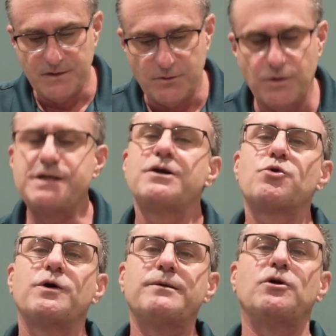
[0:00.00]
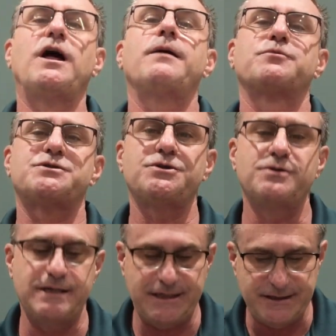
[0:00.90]
What an incredible
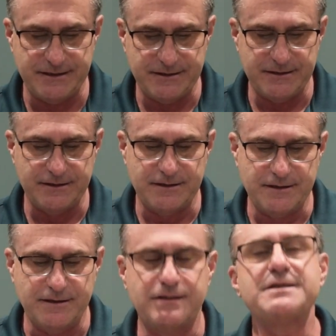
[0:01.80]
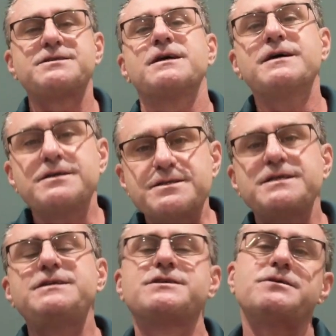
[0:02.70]
opportunity this
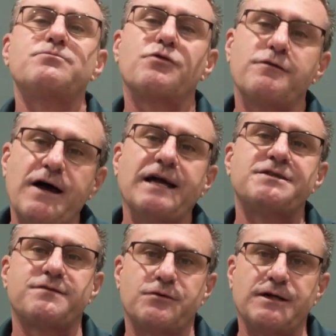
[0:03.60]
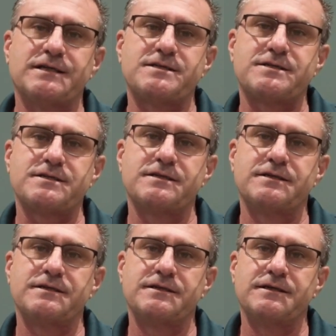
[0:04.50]
season provides for us
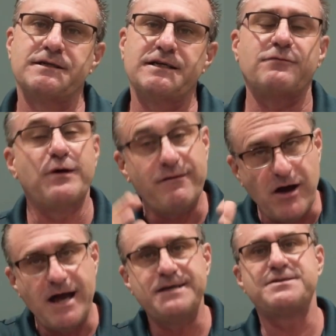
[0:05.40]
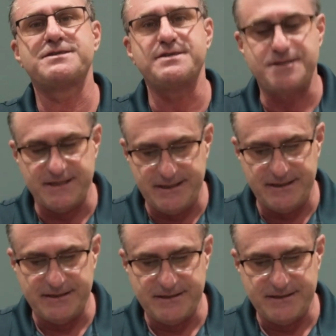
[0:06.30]
if we have eyes to see.